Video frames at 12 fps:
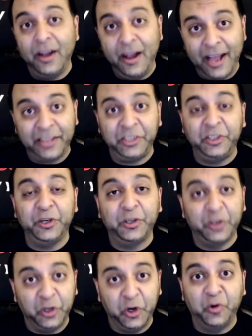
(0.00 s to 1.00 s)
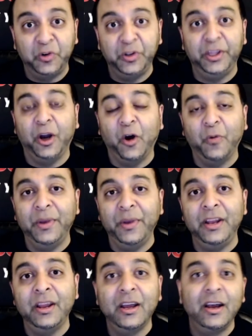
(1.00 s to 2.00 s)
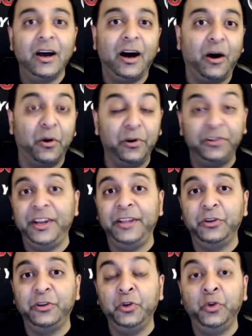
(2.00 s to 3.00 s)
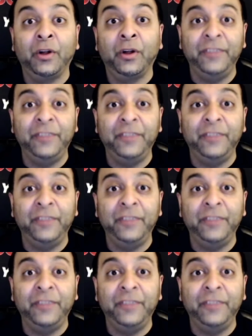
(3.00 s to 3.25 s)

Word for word: next year to go to the Open or to stay in the 212.